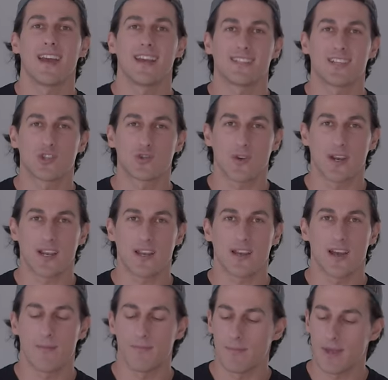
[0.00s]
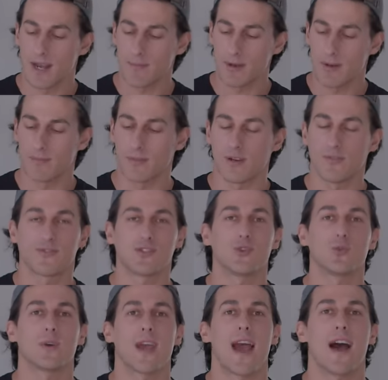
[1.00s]
is to drink a minimum of
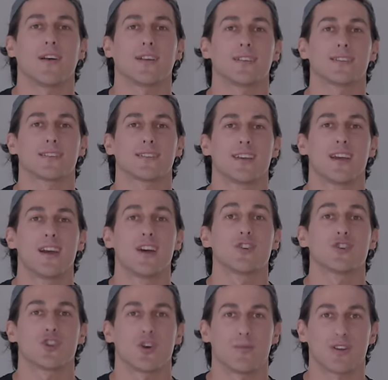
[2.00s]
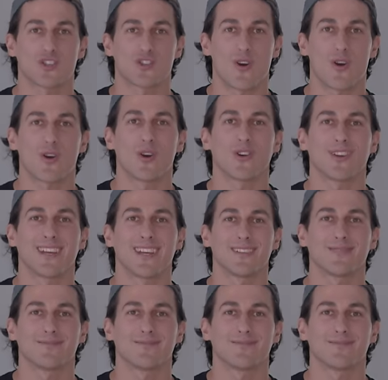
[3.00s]
2 gallons. So I'm gonna start early.